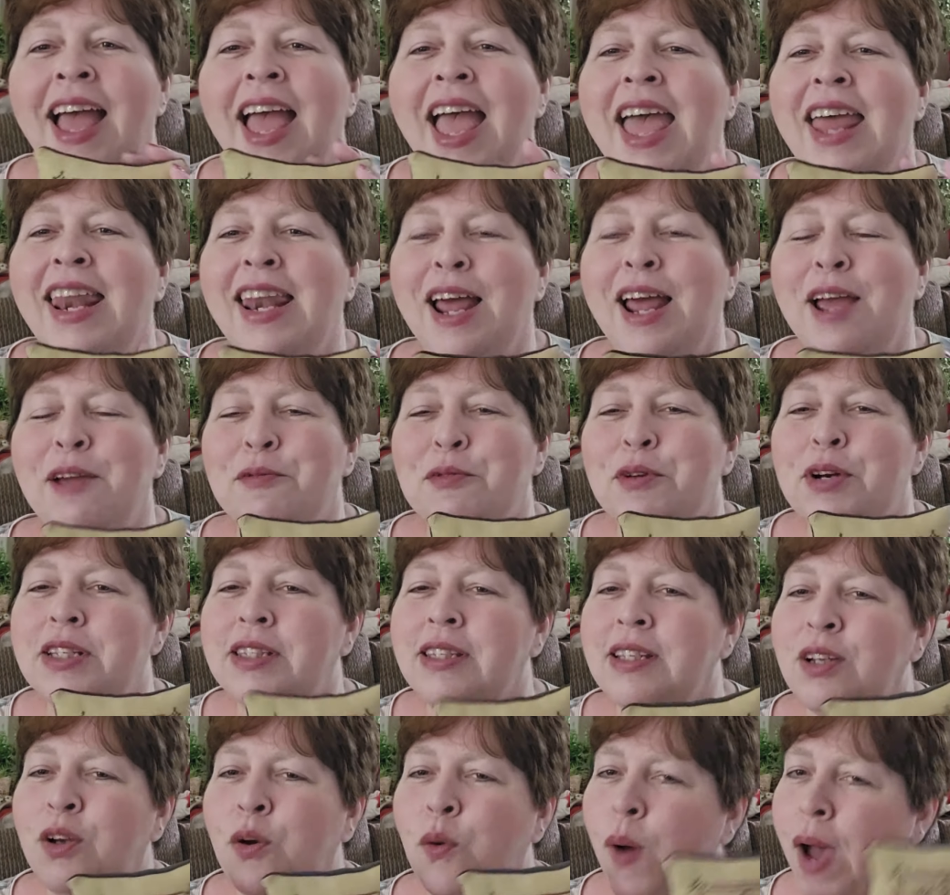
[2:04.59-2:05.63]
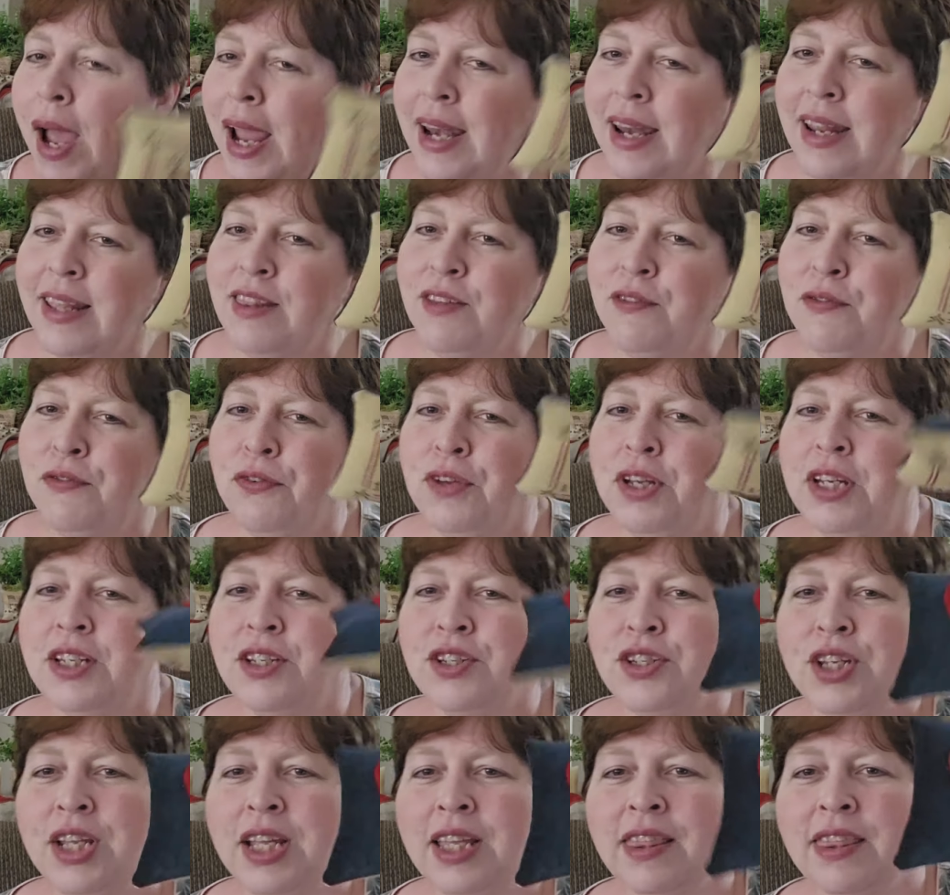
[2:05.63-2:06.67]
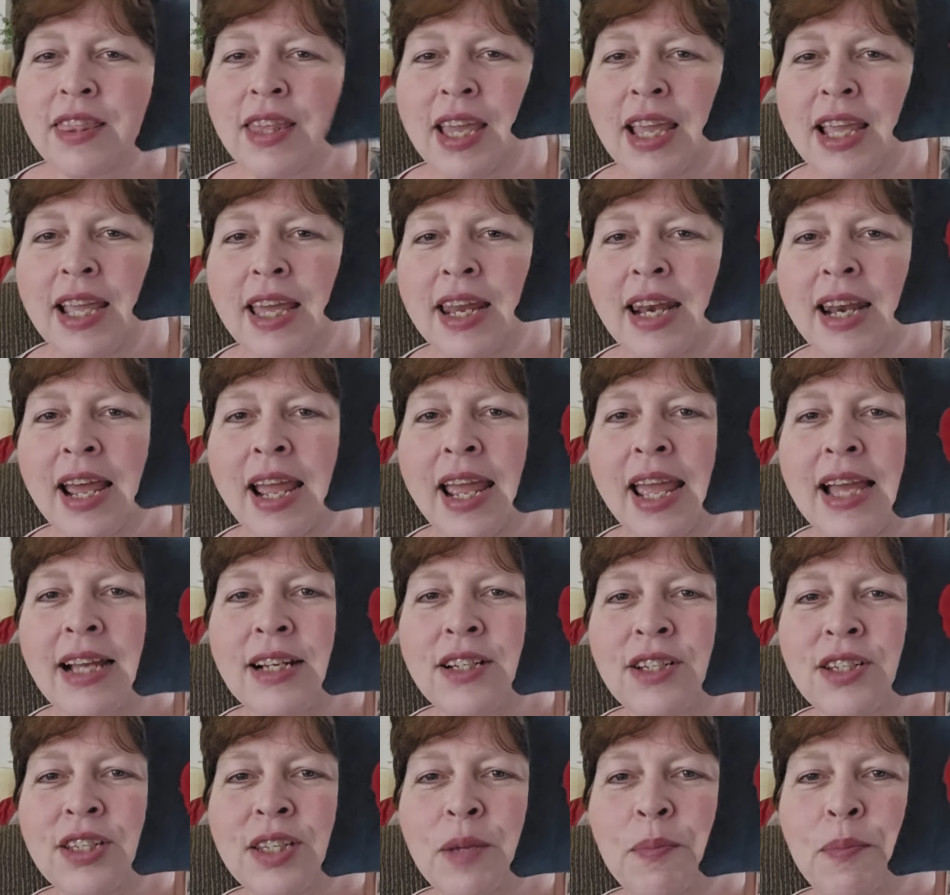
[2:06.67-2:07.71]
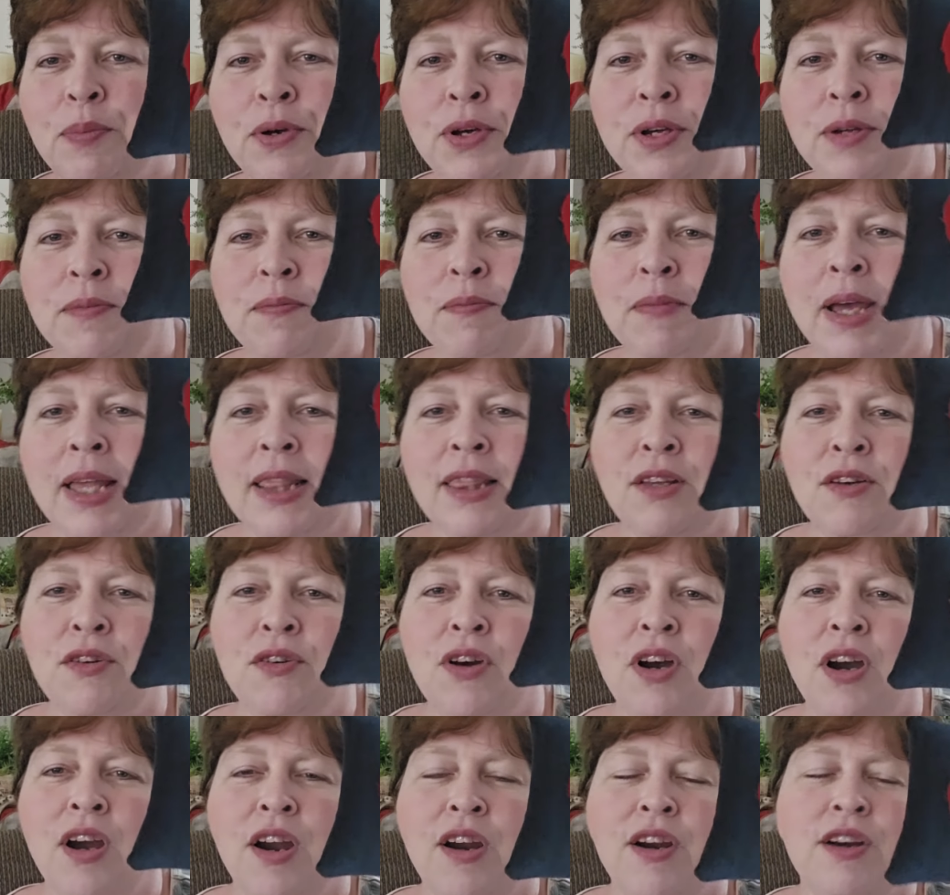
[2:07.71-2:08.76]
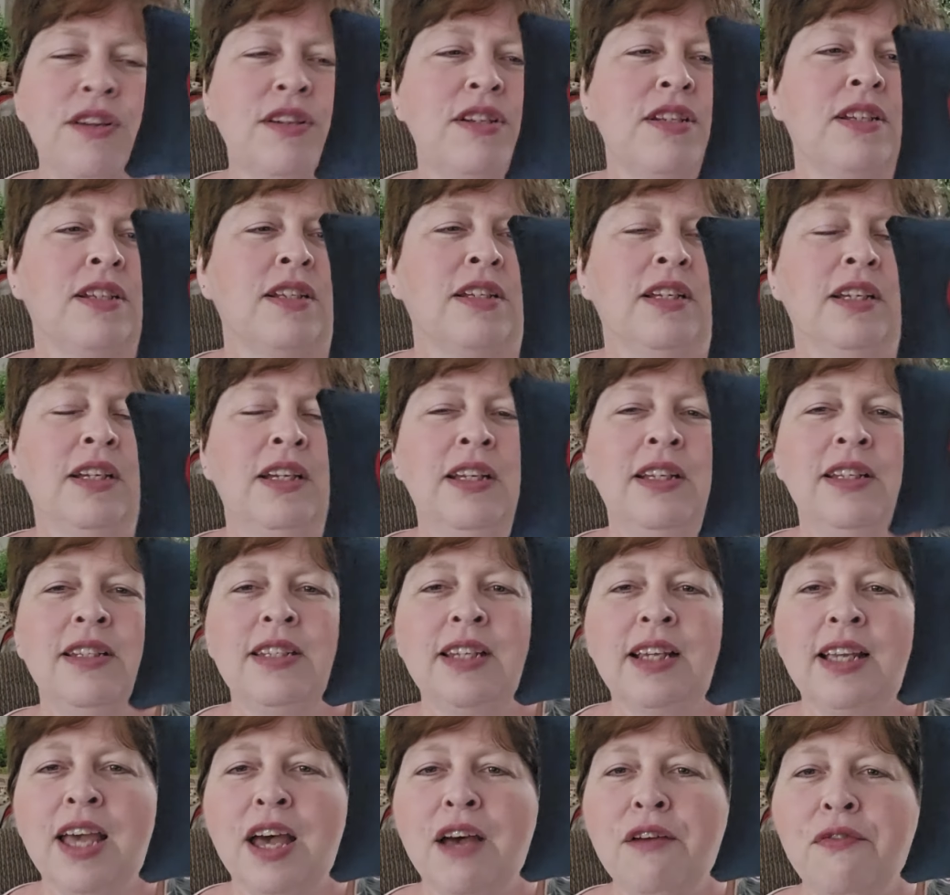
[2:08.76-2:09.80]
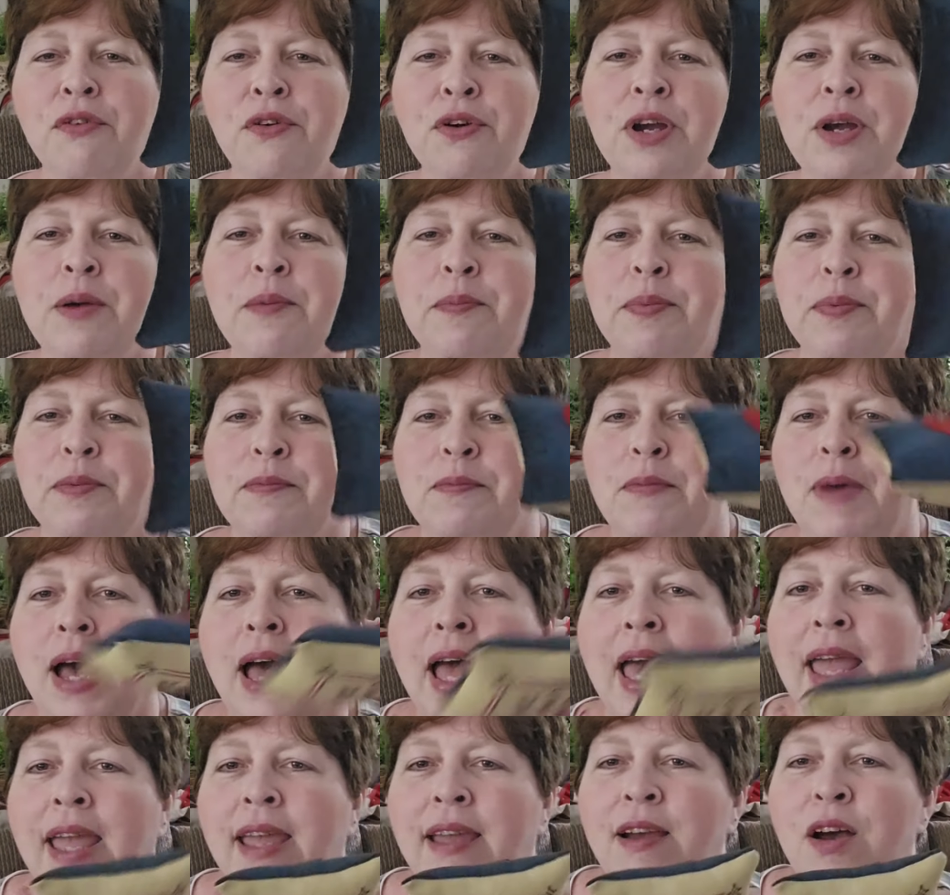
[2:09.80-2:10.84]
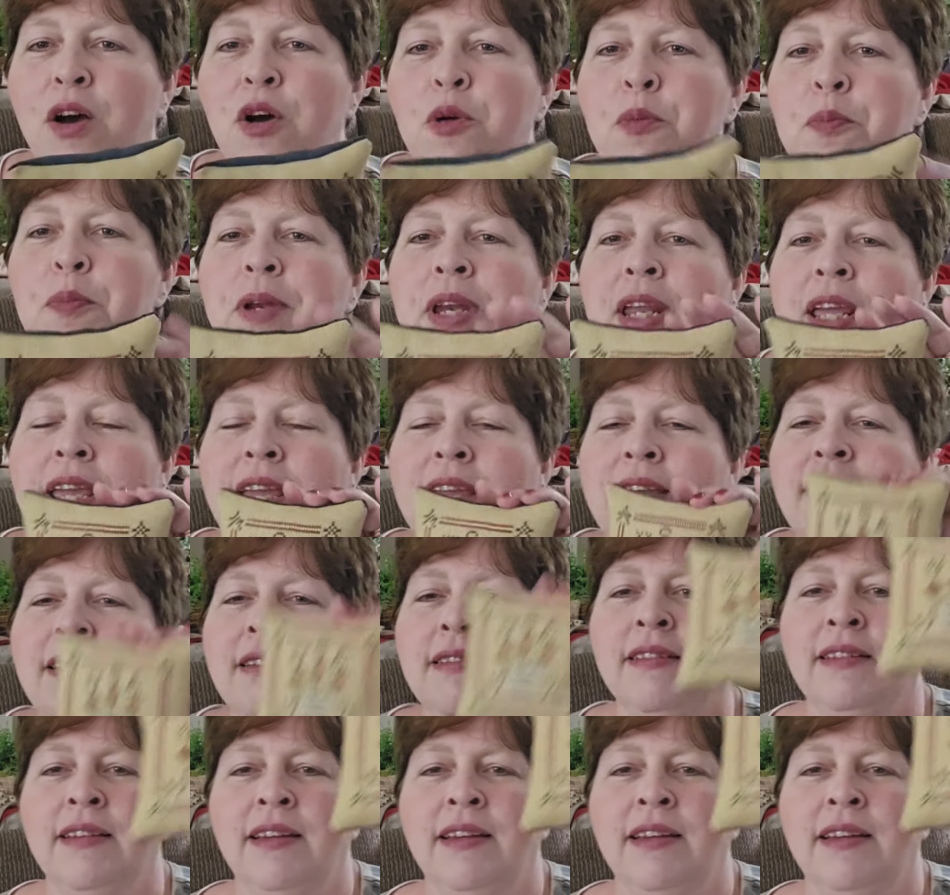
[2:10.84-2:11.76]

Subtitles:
and I wasn't quite in the finishing thing, and I actually put my little heart to cover up my opening.